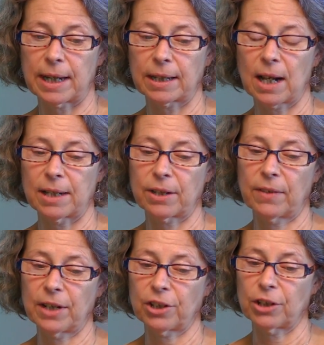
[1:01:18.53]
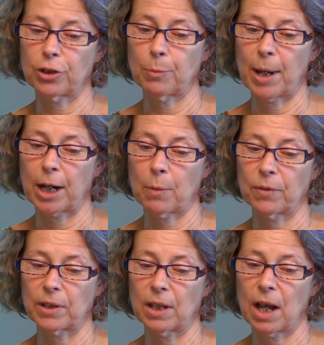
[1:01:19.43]
and conservation to make up
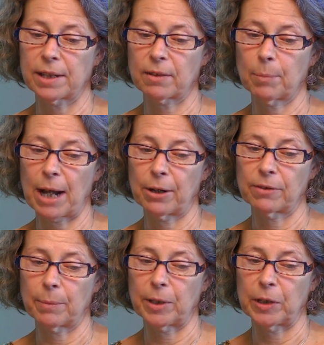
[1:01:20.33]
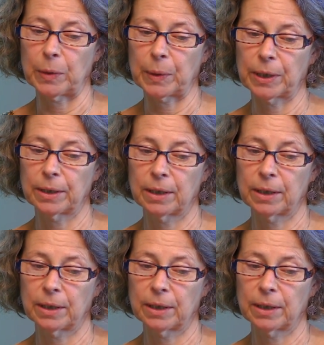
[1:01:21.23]
for the loss of power from the nuke.